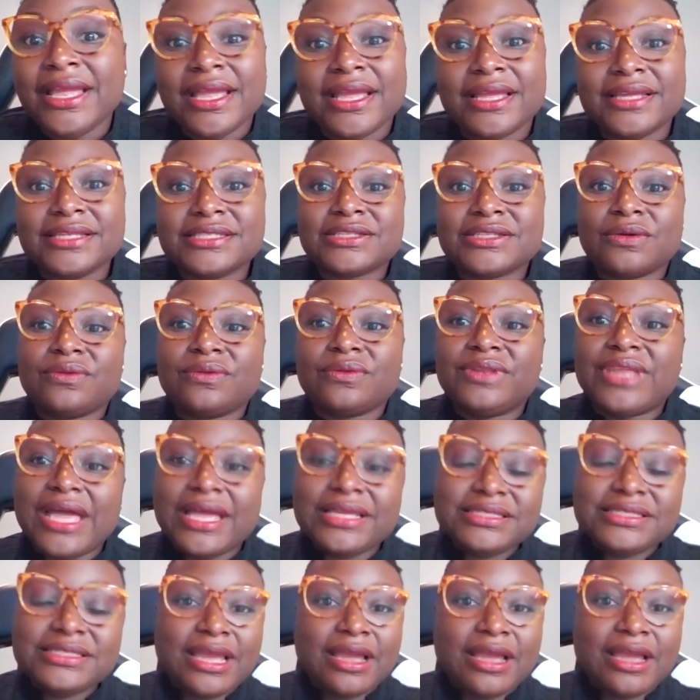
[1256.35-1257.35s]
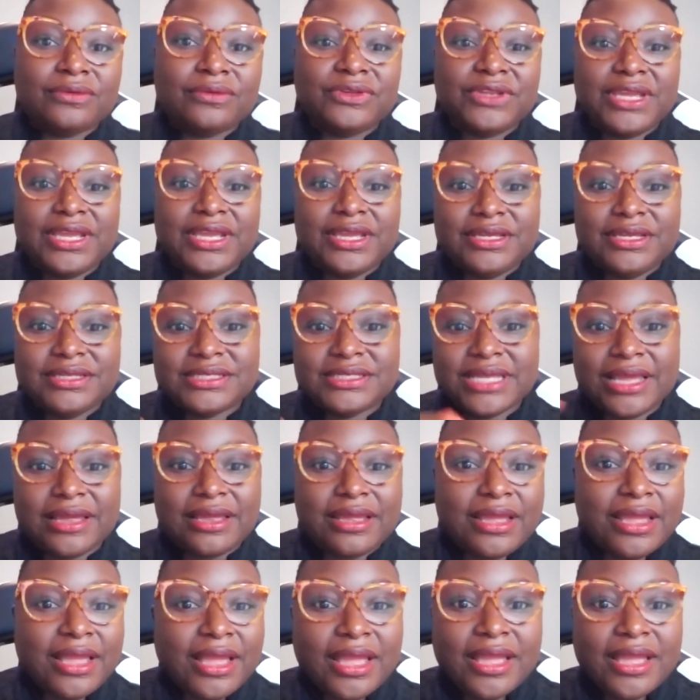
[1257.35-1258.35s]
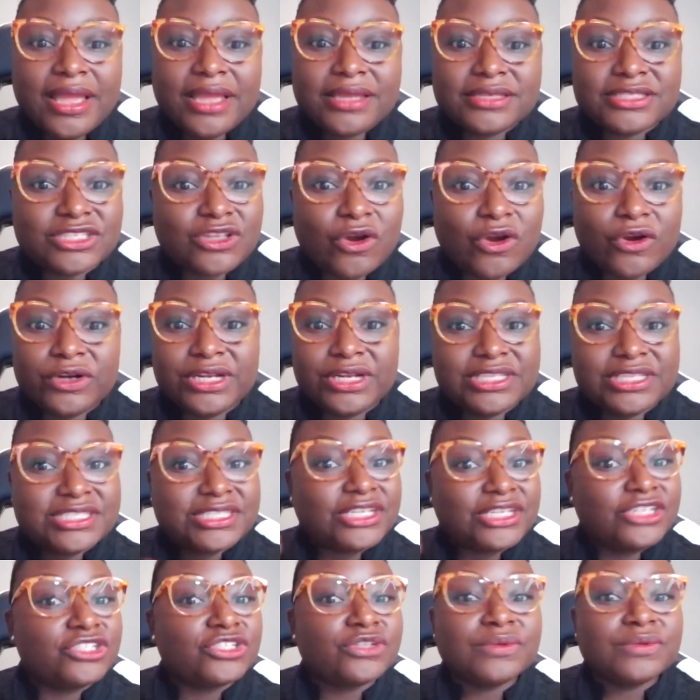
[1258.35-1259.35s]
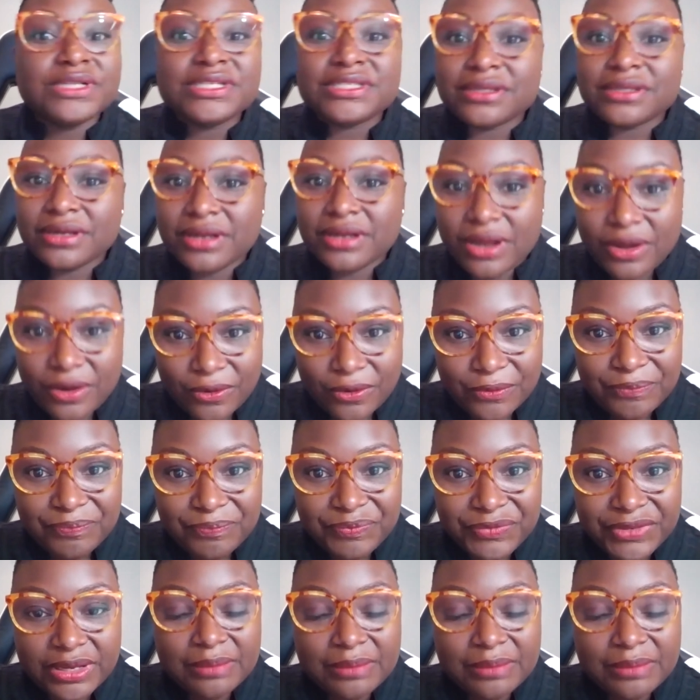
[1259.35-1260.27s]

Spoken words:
And so that's how things that started centuries ago